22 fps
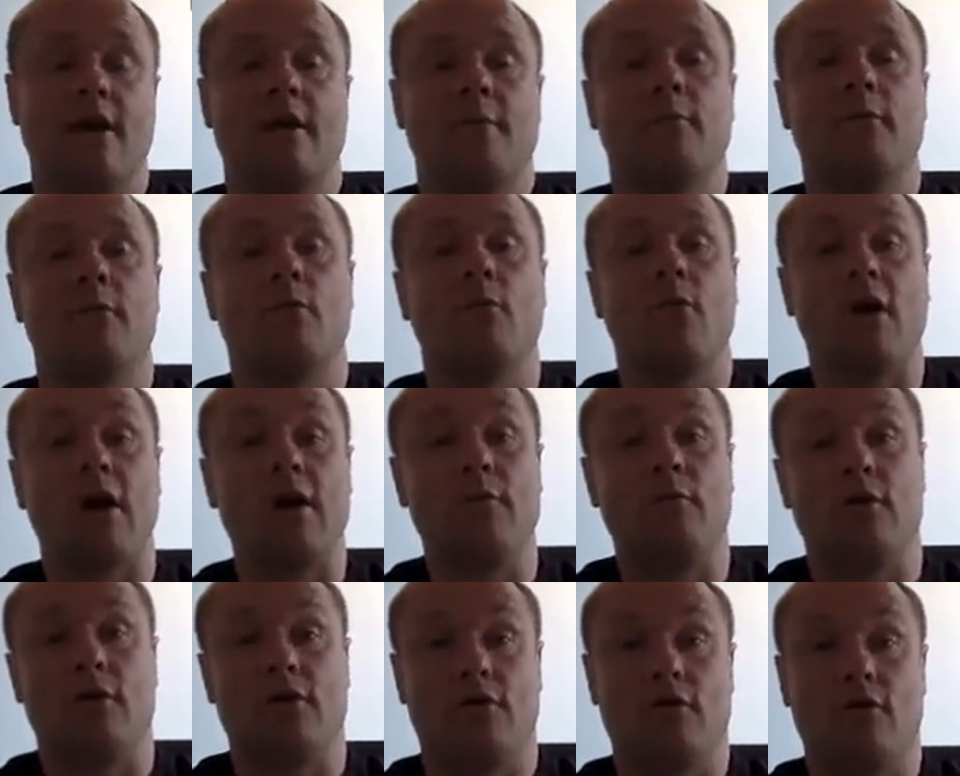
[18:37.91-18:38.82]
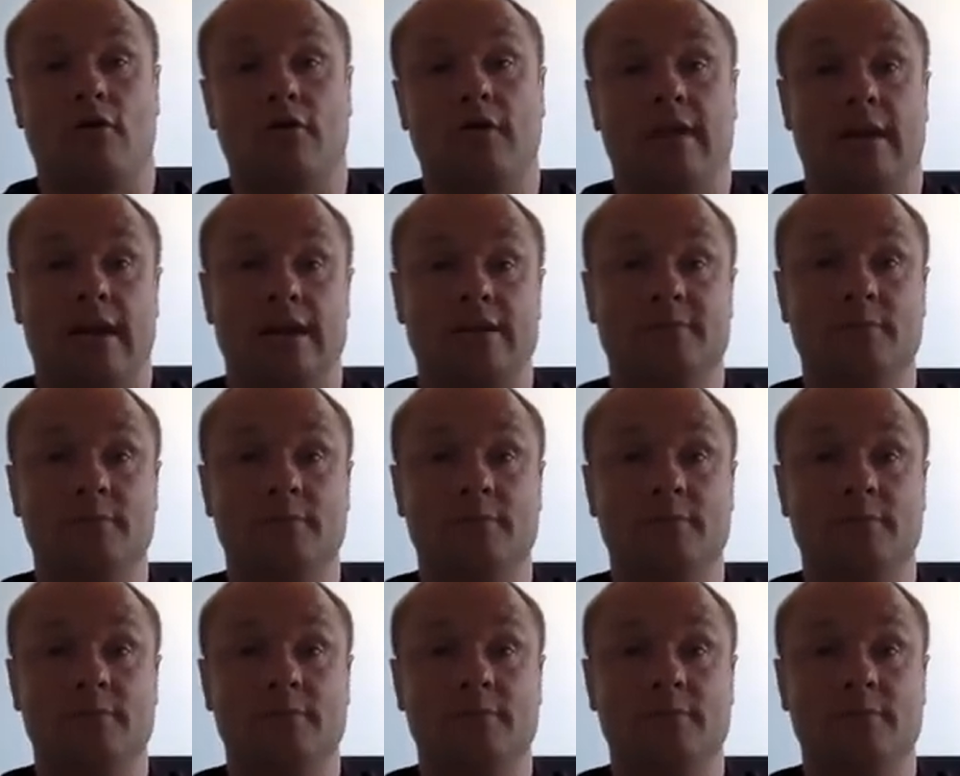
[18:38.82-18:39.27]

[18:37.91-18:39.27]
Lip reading: But what I work on is